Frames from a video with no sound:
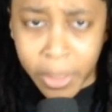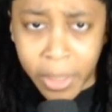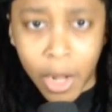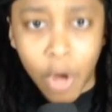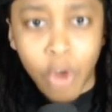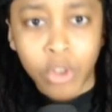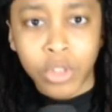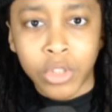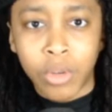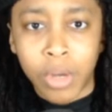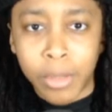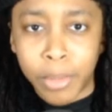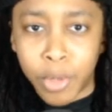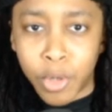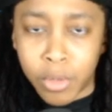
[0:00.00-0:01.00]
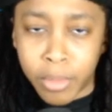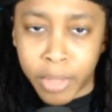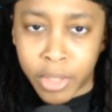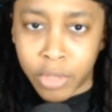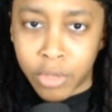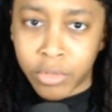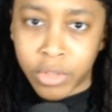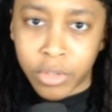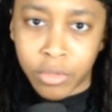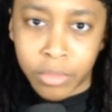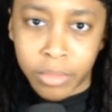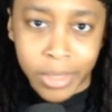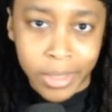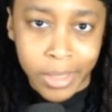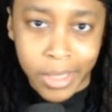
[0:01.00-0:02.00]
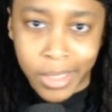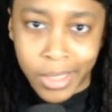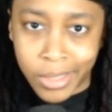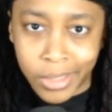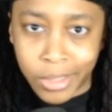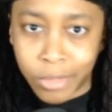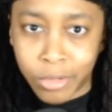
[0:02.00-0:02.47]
but I also upload them to YouTube just because